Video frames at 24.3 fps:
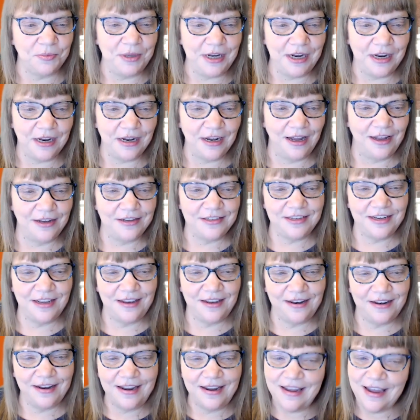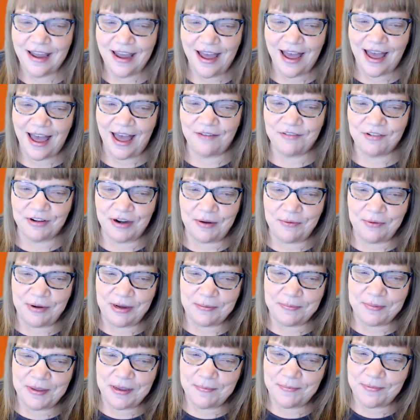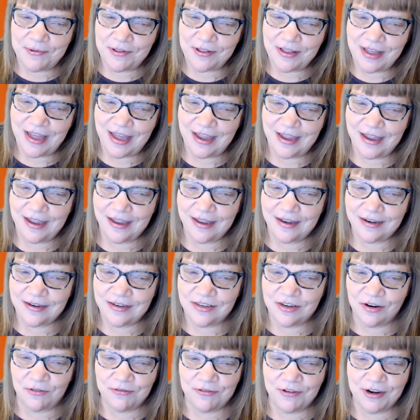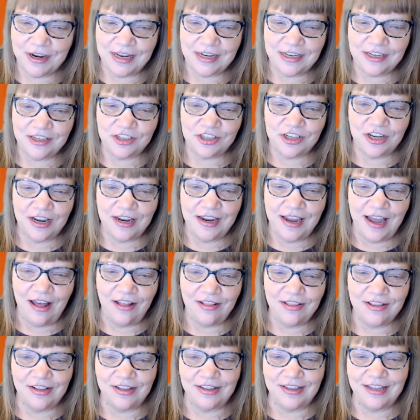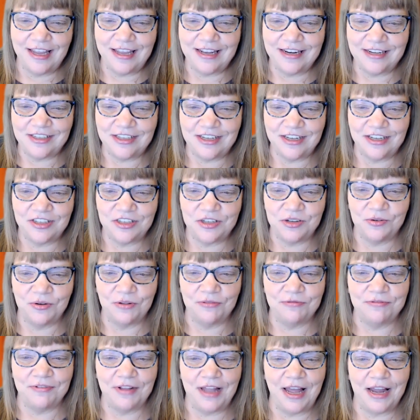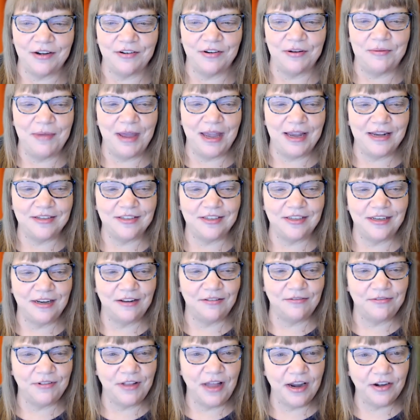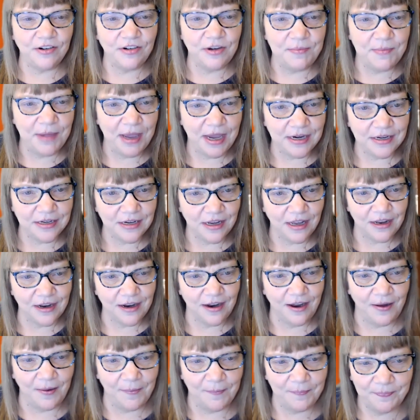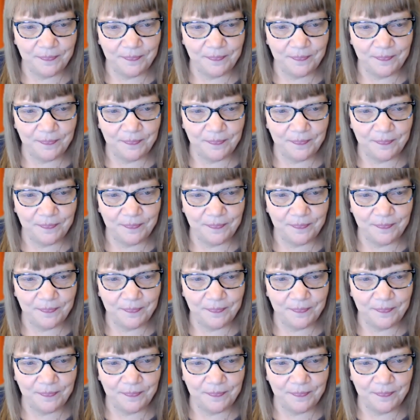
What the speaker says: media content. Have a great week, people, and don't forget to check out the latest issue of Flackery Magazine at flackerymag.com.